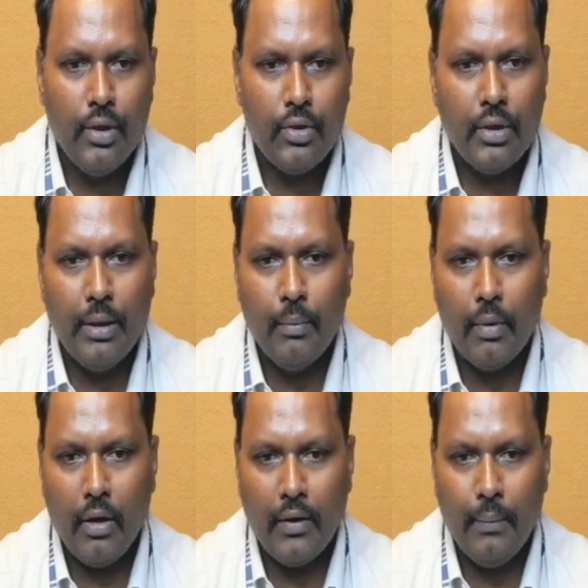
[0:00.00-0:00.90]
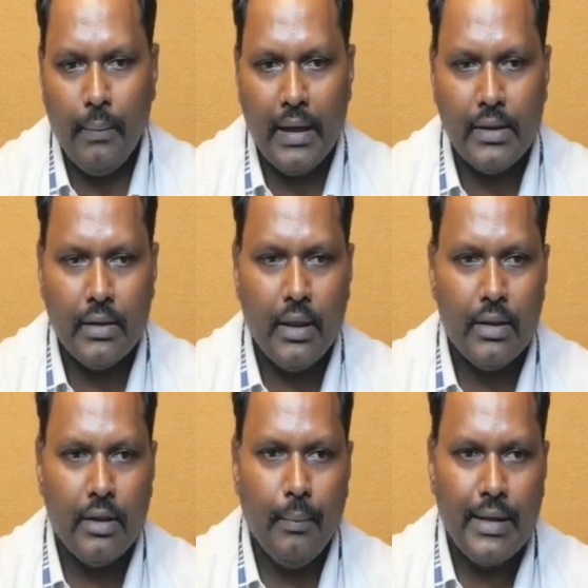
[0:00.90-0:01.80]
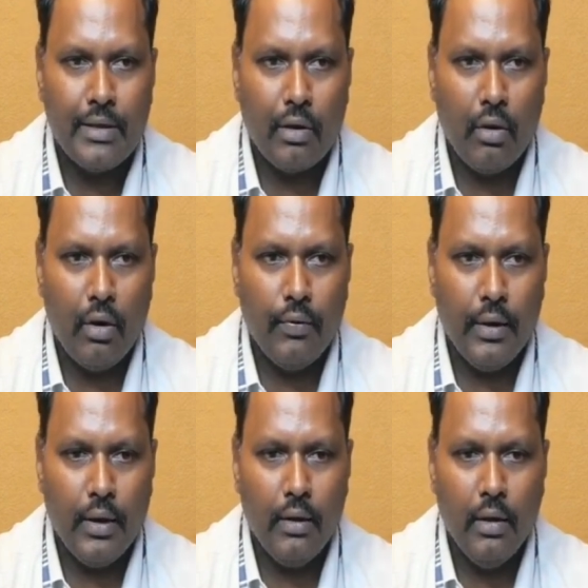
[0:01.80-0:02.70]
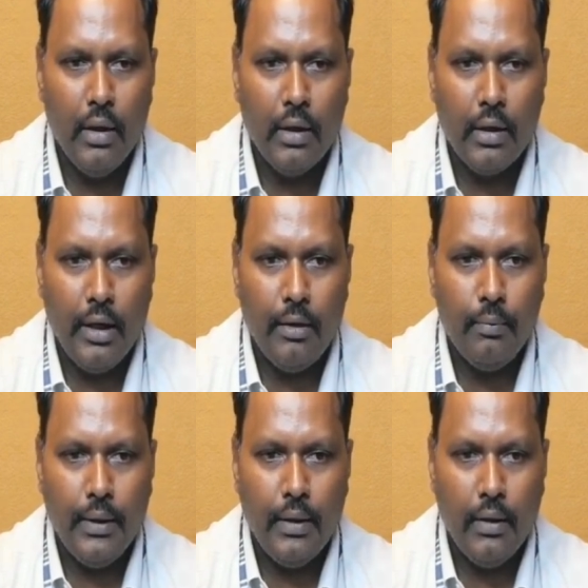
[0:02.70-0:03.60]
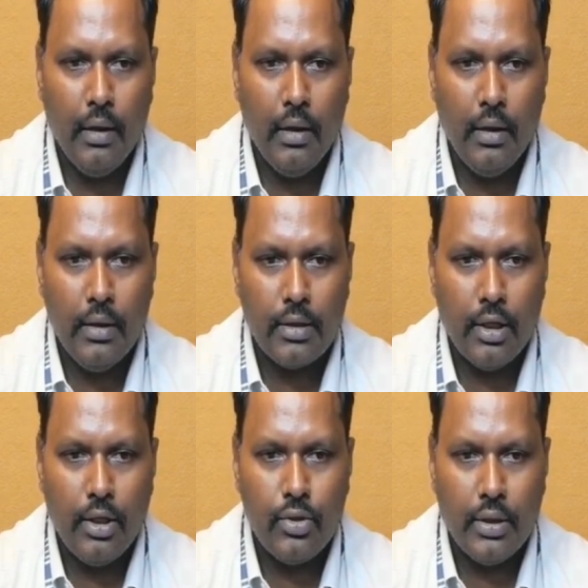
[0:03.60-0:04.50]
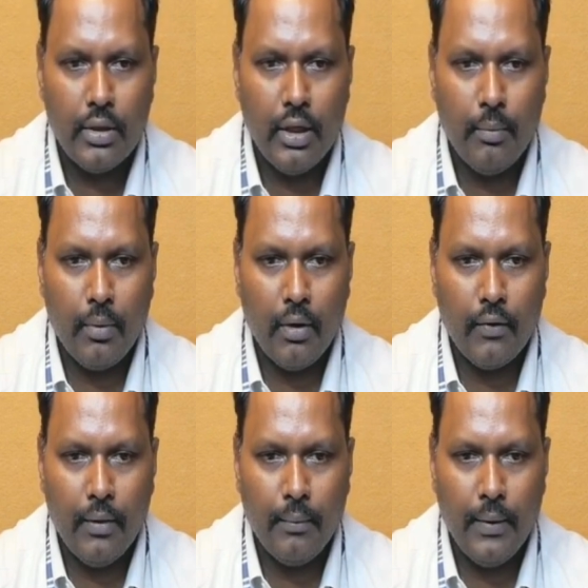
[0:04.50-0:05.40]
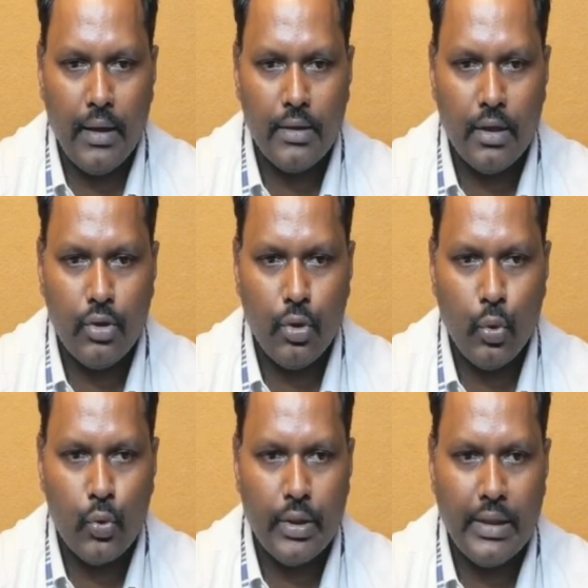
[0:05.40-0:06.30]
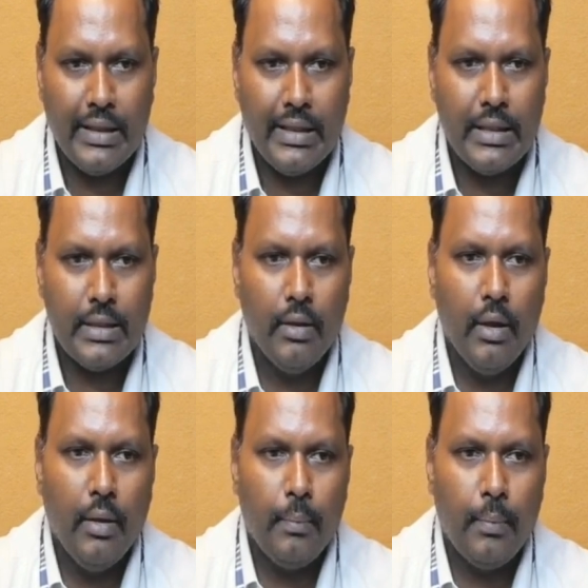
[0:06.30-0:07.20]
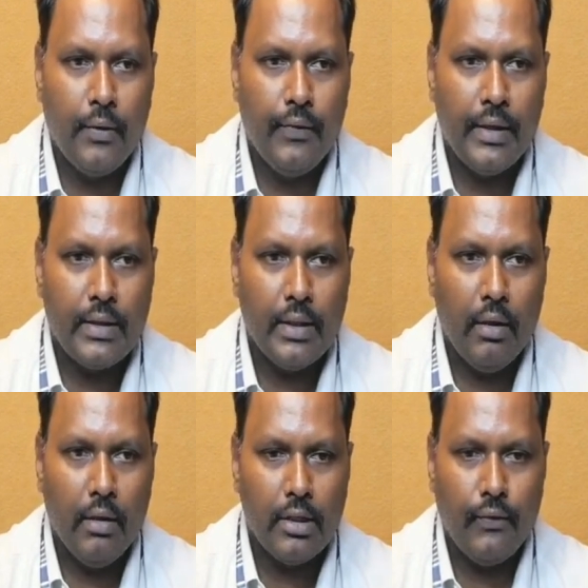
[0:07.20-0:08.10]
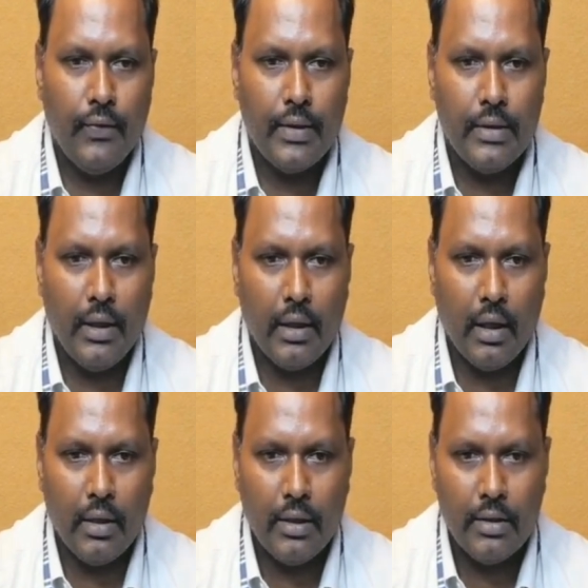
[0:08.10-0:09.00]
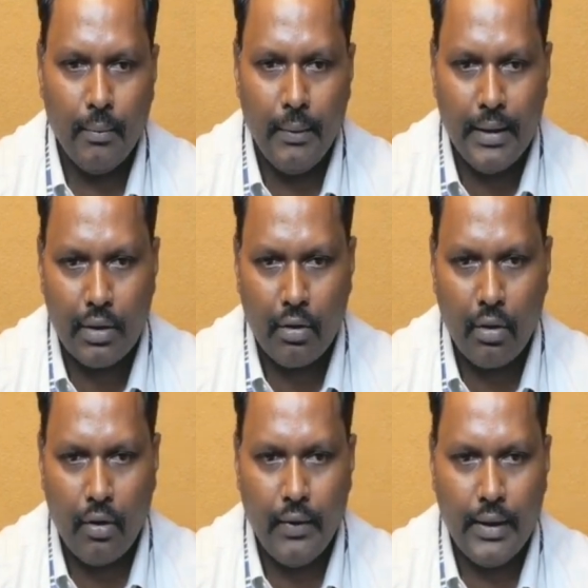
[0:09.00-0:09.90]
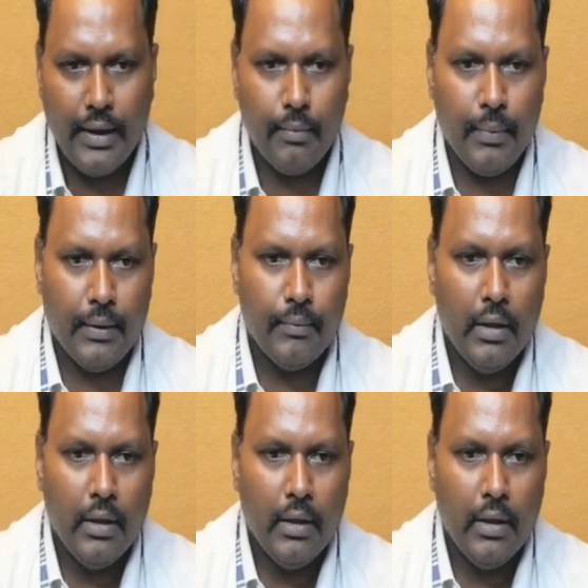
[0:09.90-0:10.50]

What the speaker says: number of comparison. That is the major role of here. KMP is reducing the number of comparisons using this prefix and suffix data. That is the major role of a KMP,